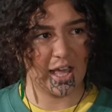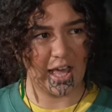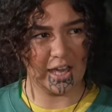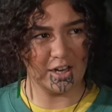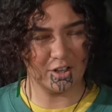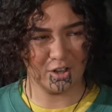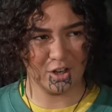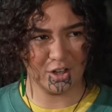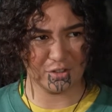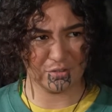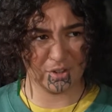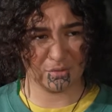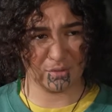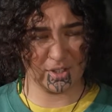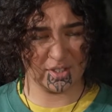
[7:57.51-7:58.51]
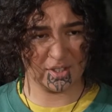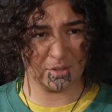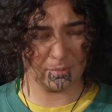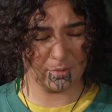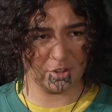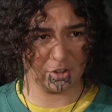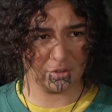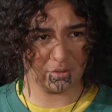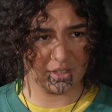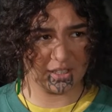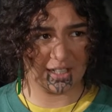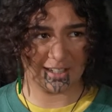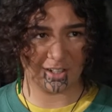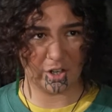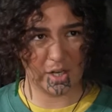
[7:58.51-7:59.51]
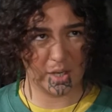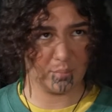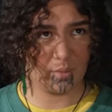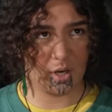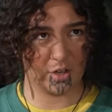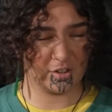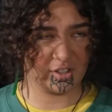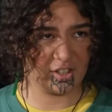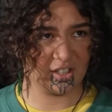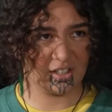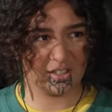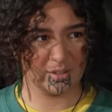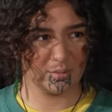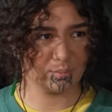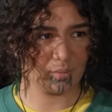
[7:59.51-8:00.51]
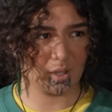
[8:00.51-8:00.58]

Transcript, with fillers: And a lot of it was to do with, like, oh, I'm Māori,